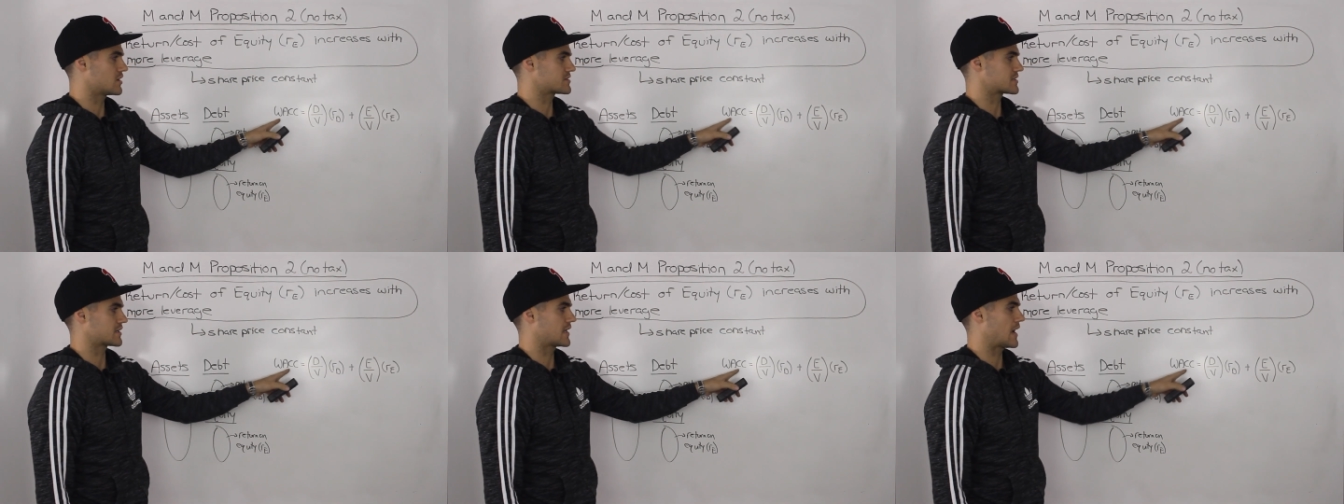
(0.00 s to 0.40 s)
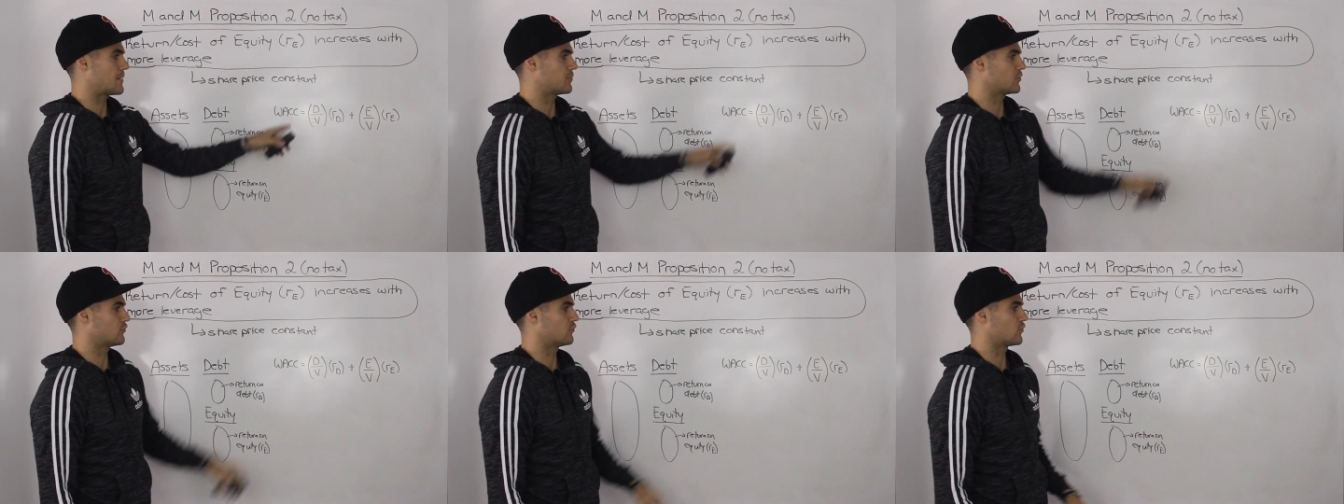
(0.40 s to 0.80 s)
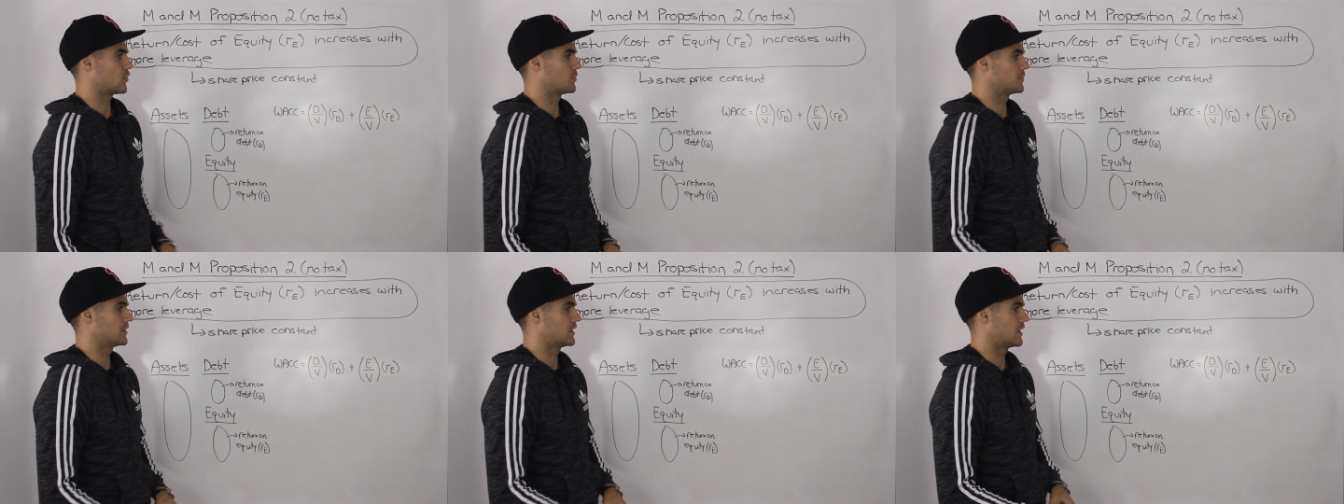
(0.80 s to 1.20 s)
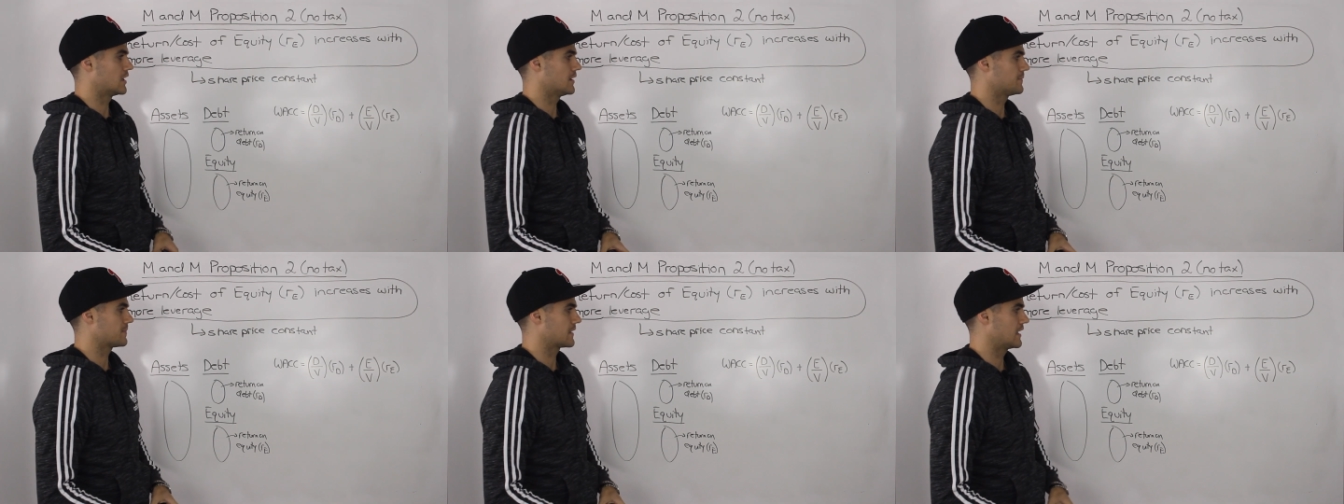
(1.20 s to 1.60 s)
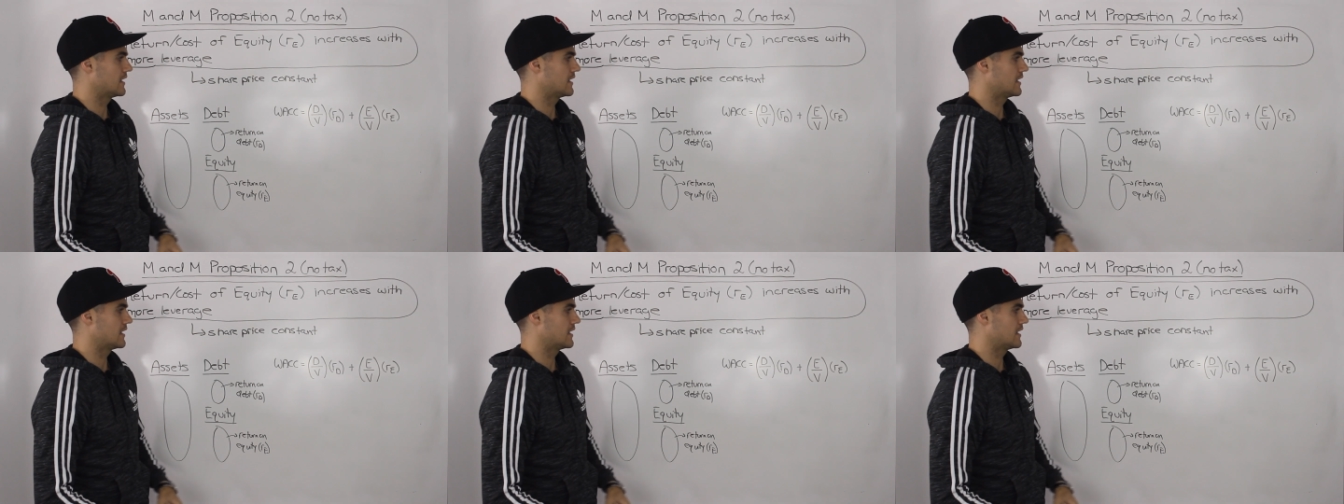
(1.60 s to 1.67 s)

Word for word: cost of capital formula